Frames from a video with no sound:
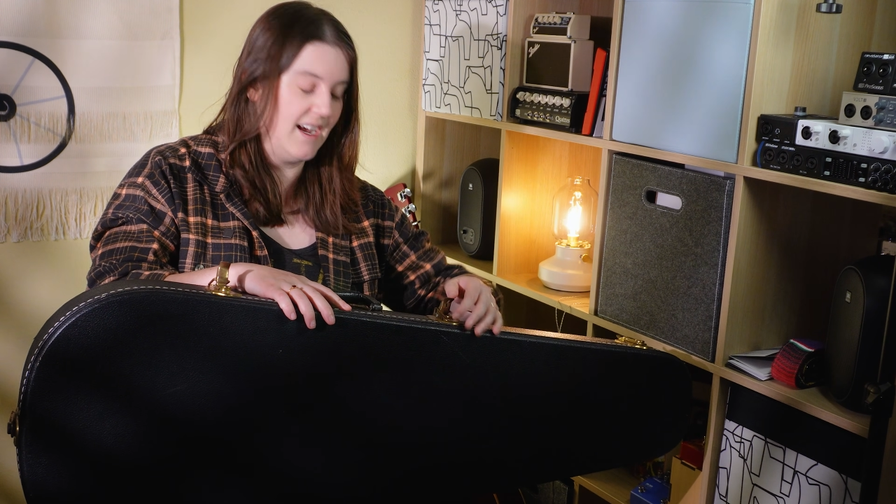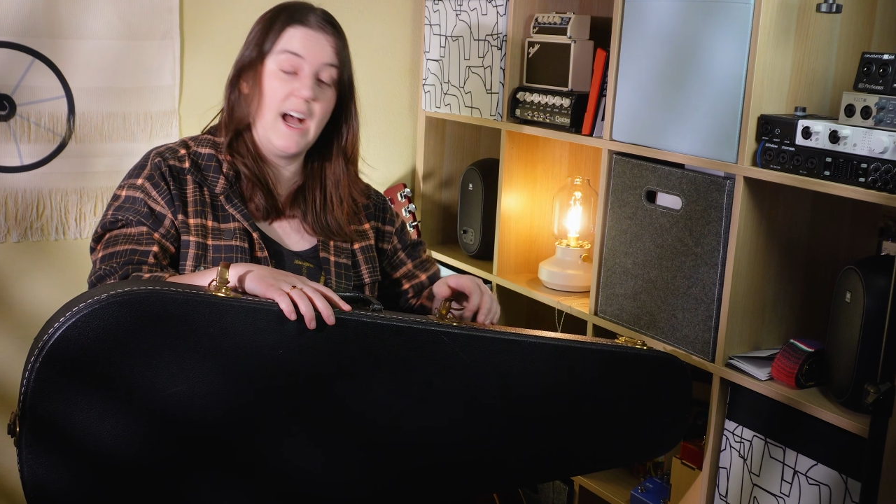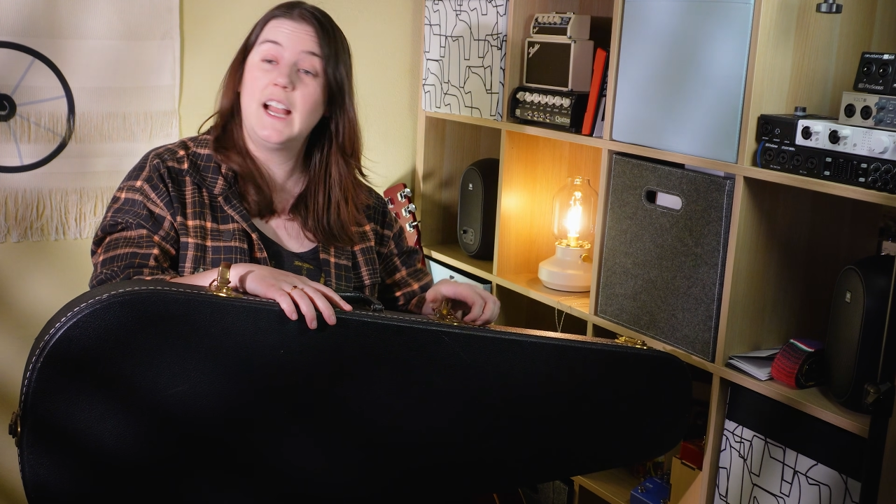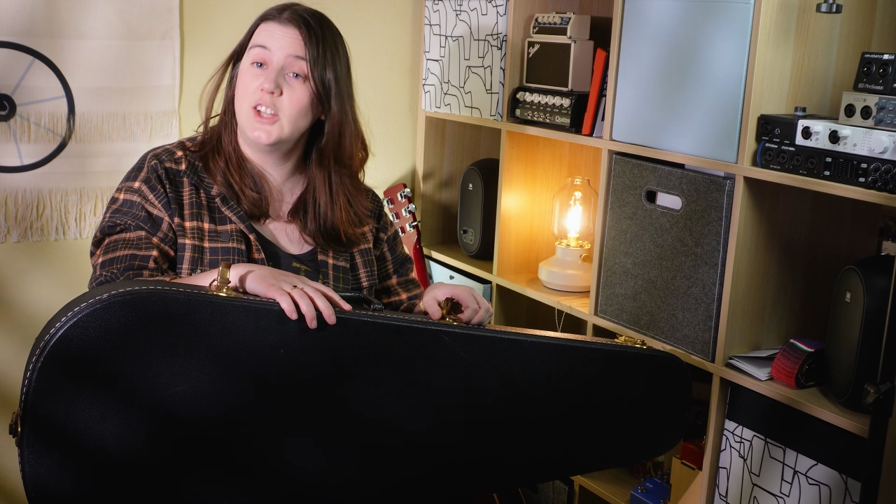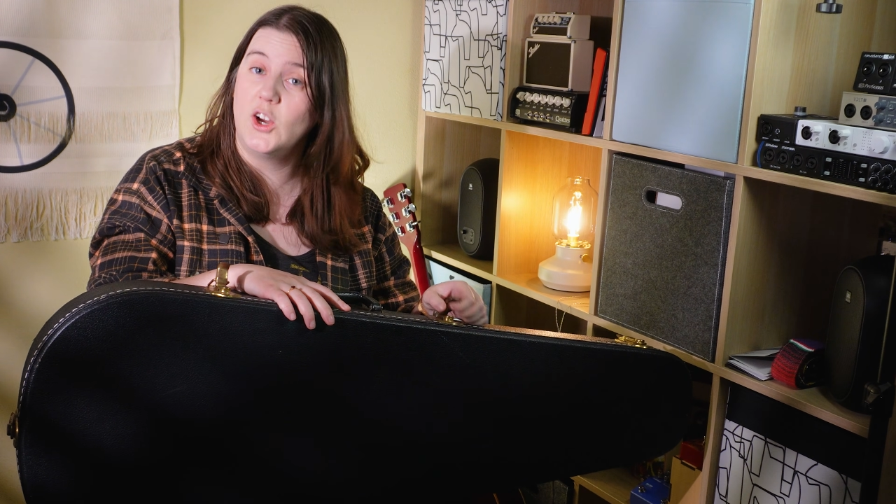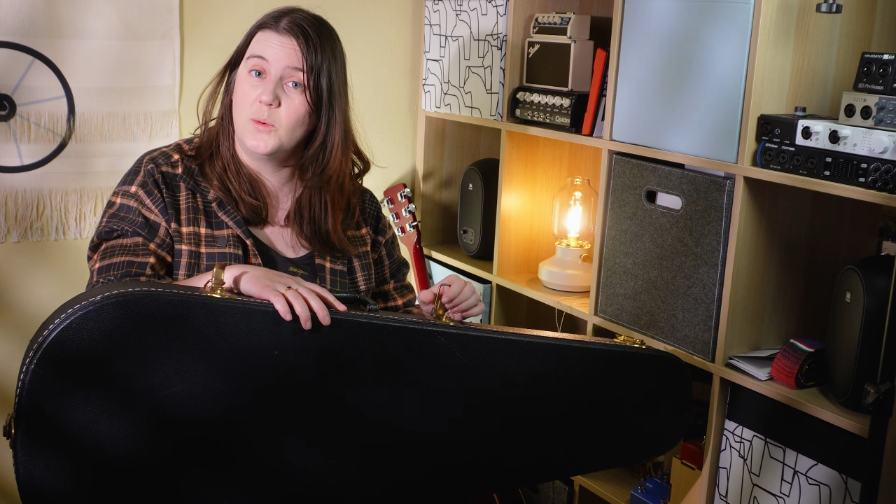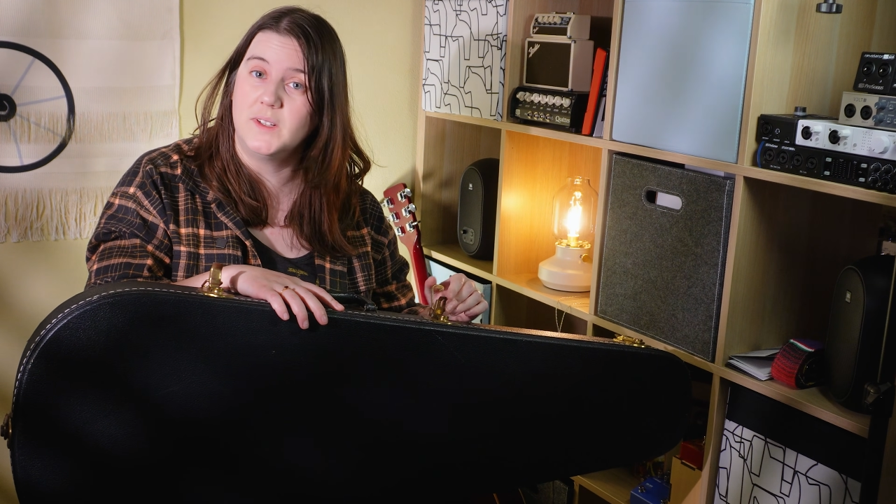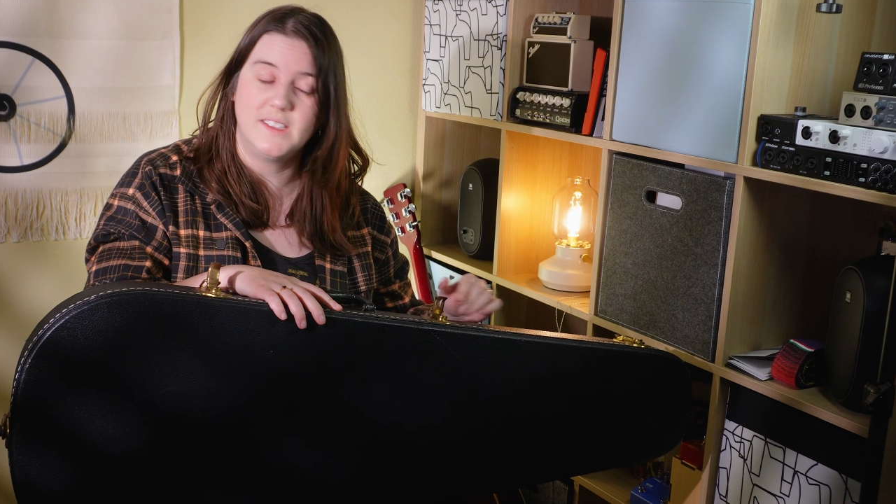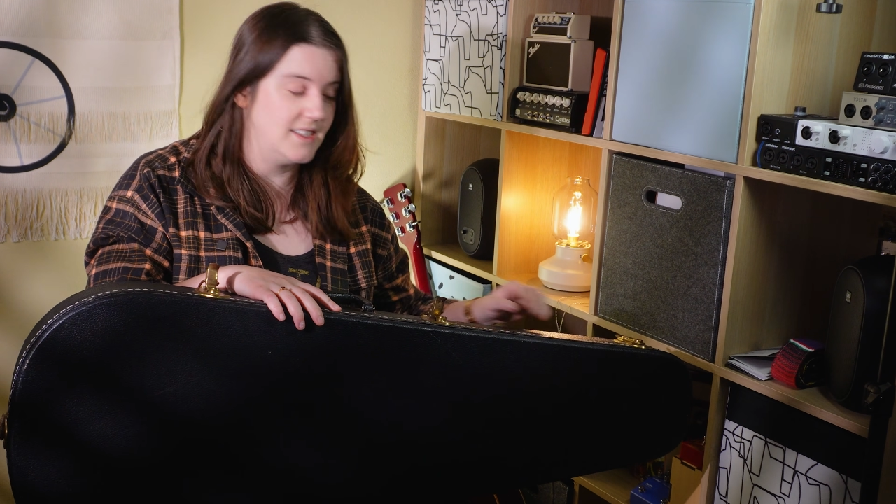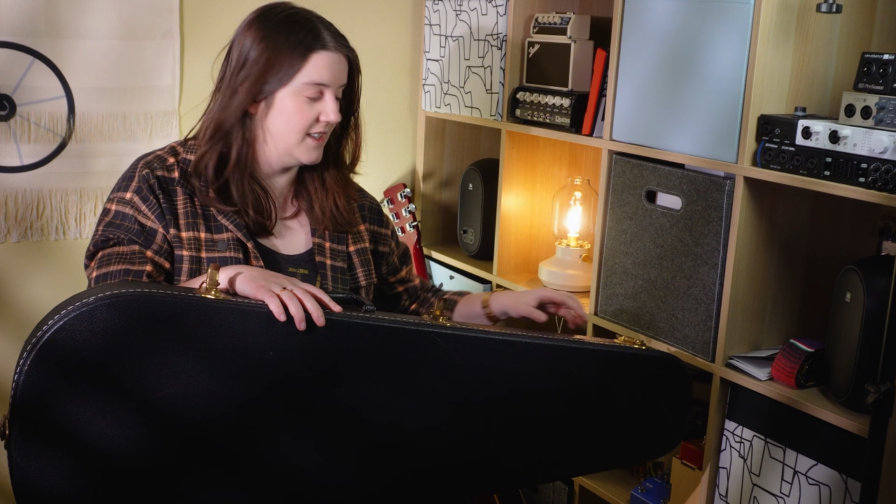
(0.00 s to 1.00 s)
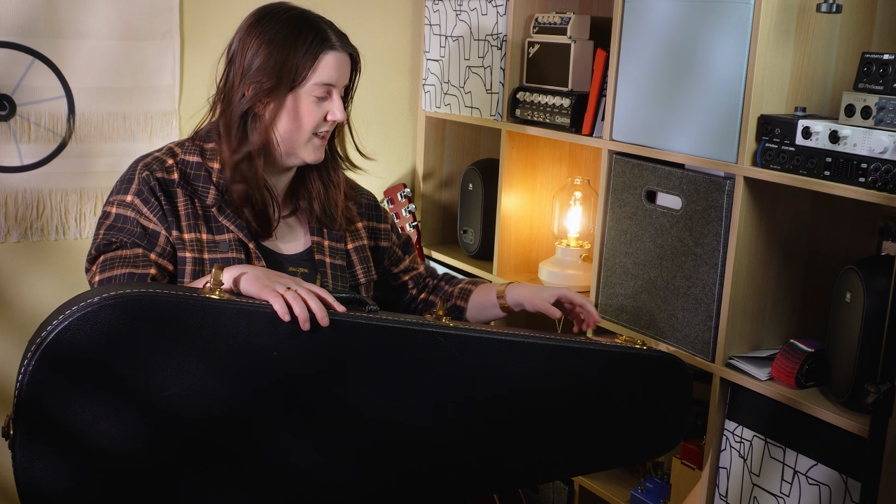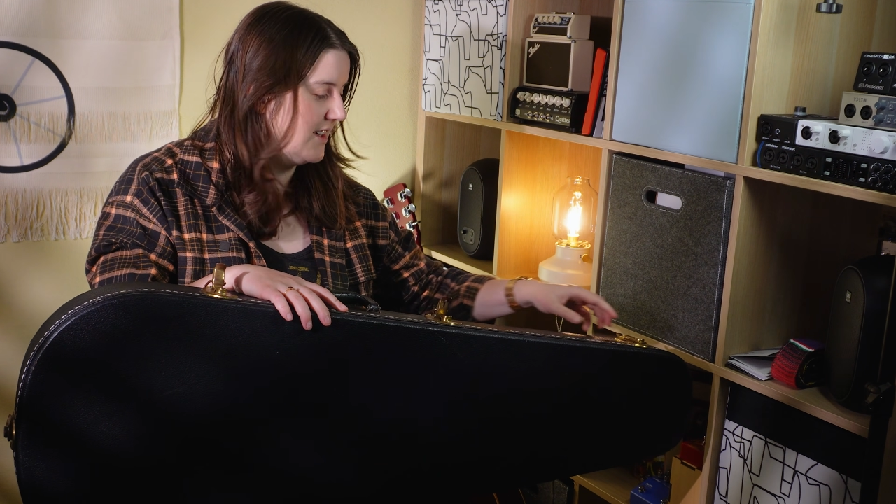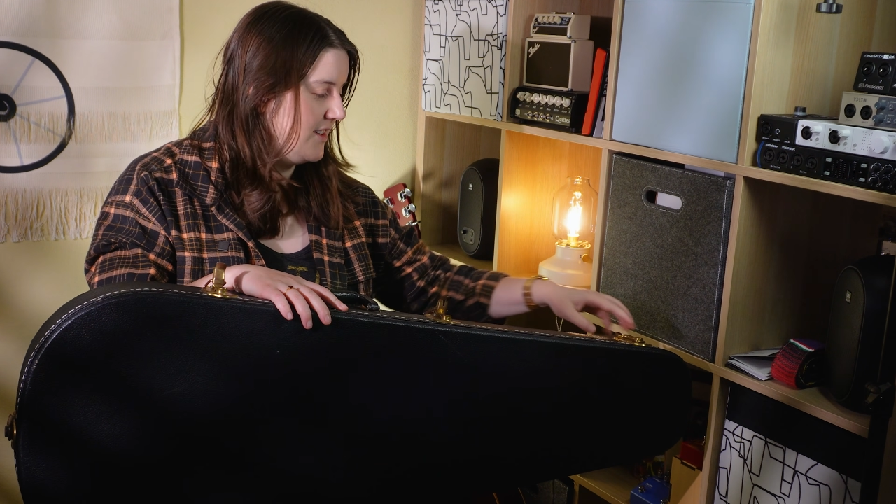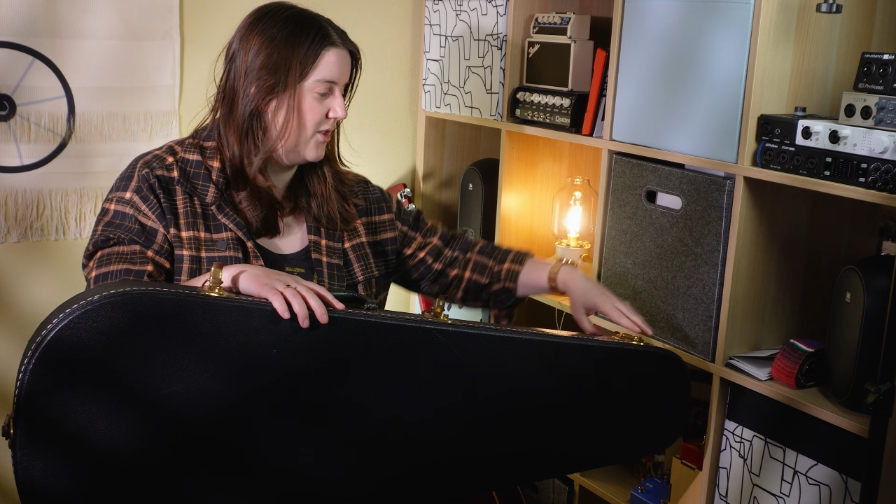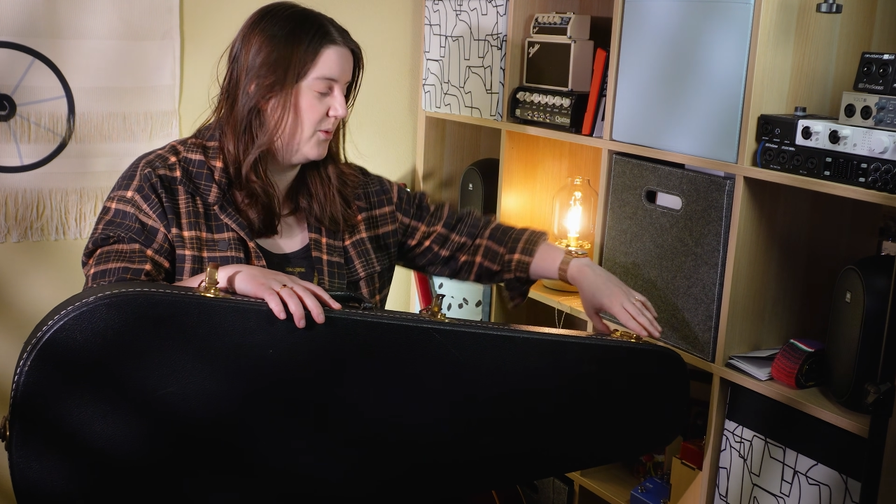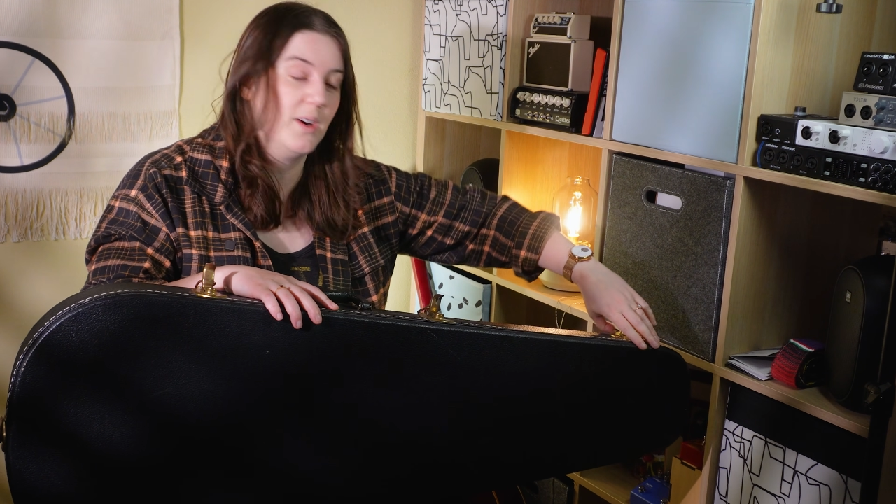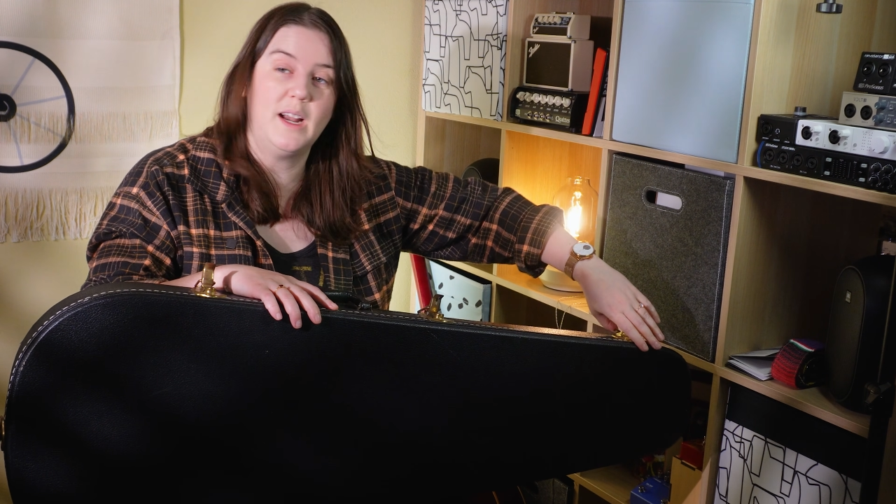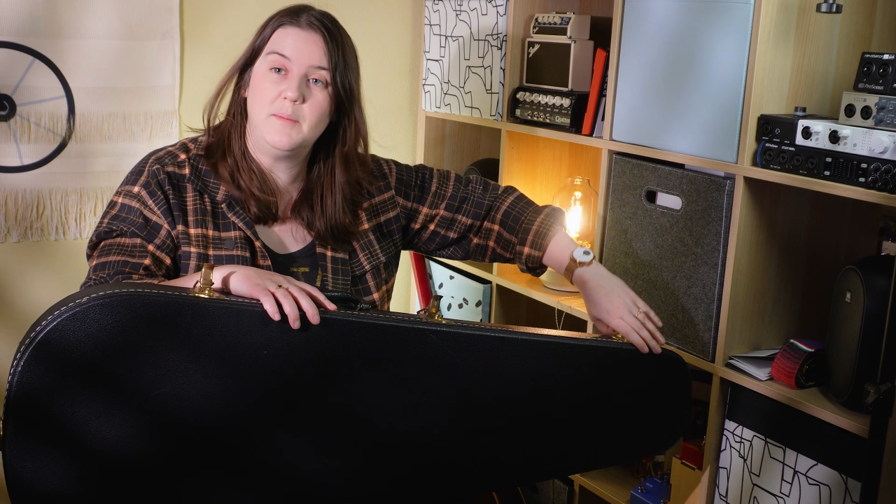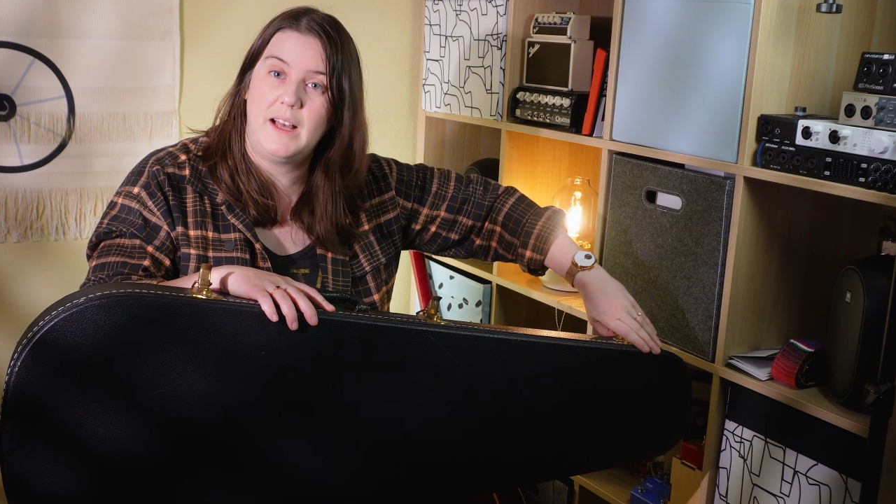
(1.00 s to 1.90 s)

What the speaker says: I know what's in here. Don't worry.